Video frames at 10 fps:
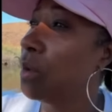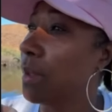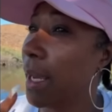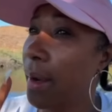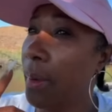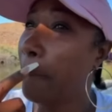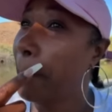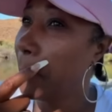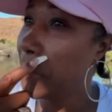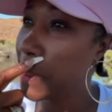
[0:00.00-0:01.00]
a boat now.
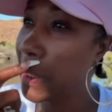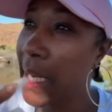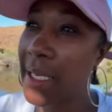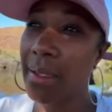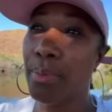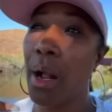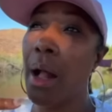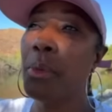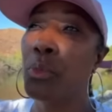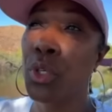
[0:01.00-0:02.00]
See, that's the
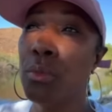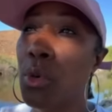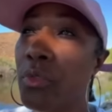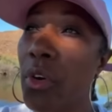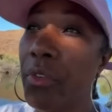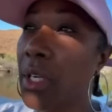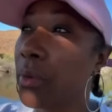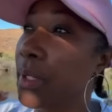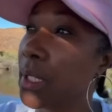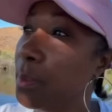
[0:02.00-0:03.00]
problem when you move over
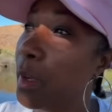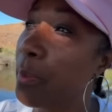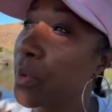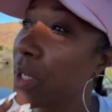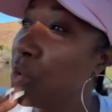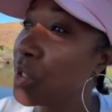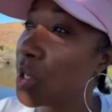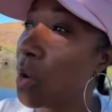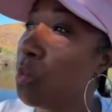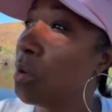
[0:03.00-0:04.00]
here with these people. Then you
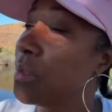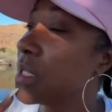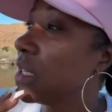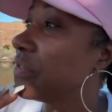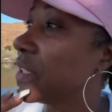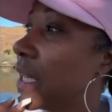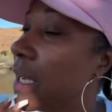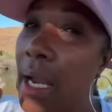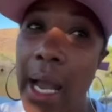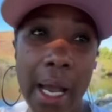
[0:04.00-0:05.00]
start wanting stuff that
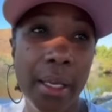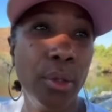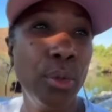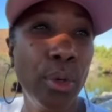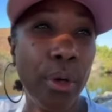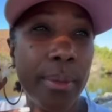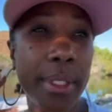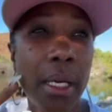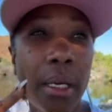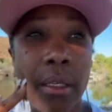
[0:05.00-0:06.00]
they got. You know what
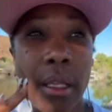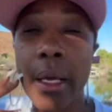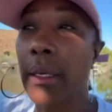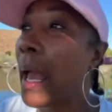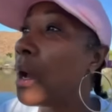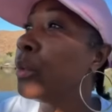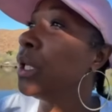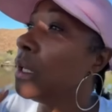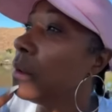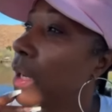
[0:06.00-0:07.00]
I'm saying? Like now
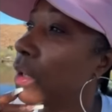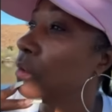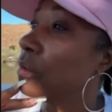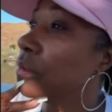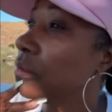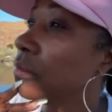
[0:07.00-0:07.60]
we need a boat.